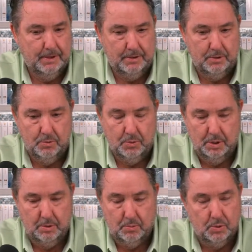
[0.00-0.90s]
You
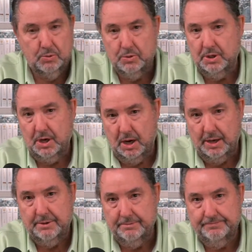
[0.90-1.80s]
were rude to
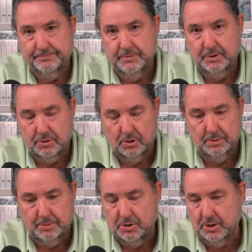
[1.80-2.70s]
God. You
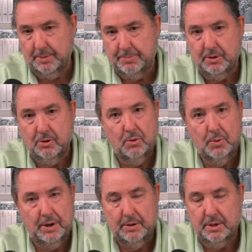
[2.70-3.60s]
told him to shut up and go
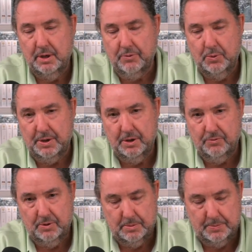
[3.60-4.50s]
away. You didn't ever want to
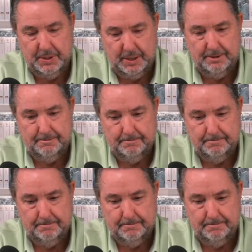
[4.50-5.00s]
hear from him again.